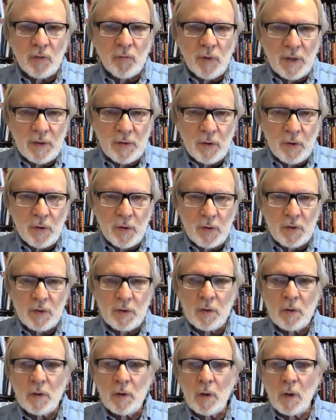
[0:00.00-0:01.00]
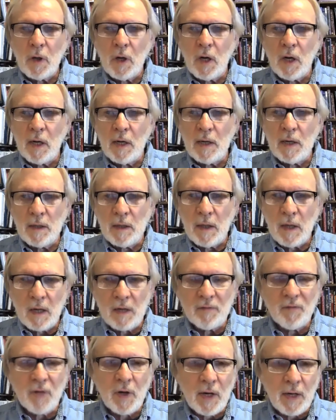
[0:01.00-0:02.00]
research on
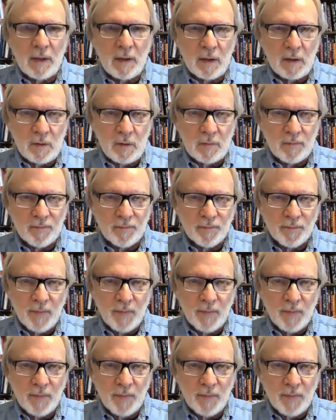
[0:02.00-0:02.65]
gun violence.